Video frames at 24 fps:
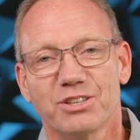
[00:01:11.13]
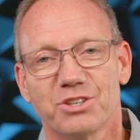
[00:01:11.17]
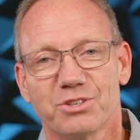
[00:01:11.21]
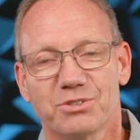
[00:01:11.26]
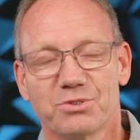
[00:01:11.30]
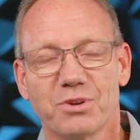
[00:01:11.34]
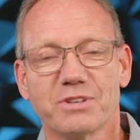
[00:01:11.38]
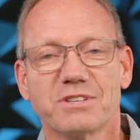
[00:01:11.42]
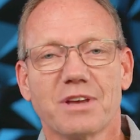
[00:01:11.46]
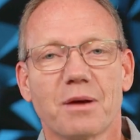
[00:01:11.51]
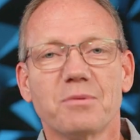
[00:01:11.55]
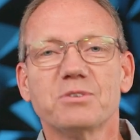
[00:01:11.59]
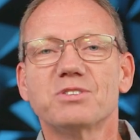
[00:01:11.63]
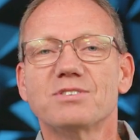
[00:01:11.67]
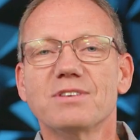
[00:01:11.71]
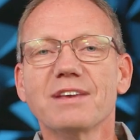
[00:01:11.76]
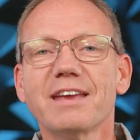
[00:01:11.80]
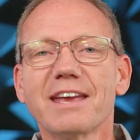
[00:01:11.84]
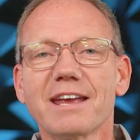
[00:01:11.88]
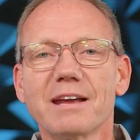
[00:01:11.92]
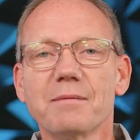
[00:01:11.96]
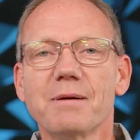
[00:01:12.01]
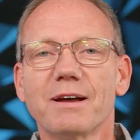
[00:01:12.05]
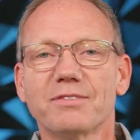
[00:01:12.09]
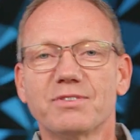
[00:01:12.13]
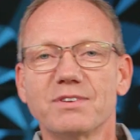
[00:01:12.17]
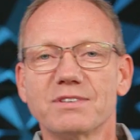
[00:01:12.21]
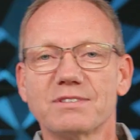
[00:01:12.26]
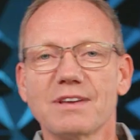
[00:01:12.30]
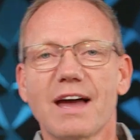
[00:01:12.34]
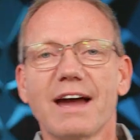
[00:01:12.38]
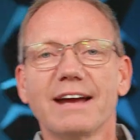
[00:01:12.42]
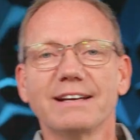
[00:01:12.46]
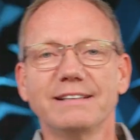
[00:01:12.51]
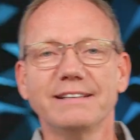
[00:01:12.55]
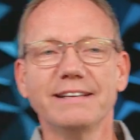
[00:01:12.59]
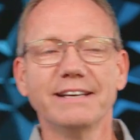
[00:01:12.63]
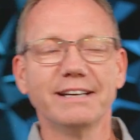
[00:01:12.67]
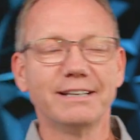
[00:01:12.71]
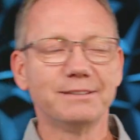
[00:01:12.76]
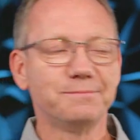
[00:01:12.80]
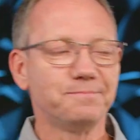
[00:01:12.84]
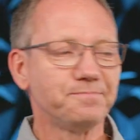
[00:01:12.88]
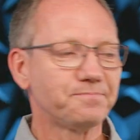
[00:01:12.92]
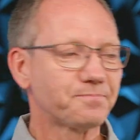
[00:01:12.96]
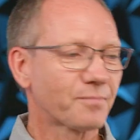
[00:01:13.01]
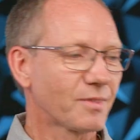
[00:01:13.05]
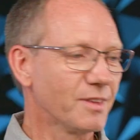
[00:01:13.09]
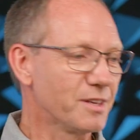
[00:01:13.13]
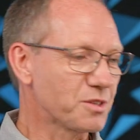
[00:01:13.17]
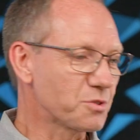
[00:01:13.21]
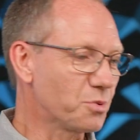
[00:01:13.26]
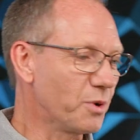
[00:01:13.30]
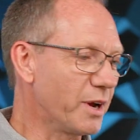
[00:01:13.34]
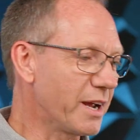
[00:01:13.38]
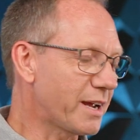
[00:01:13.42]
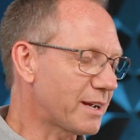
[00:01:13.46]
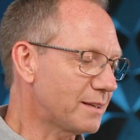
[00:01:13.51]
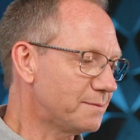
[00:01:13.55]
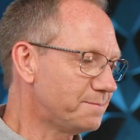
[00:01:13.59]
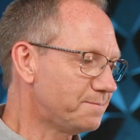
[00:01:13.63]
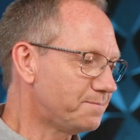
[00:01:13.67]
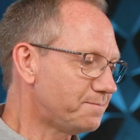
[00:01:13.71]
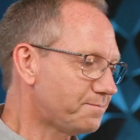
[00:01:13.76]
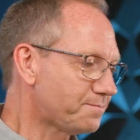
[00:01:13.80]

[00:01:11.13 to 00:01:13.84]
So as I was thinking about this idea this week,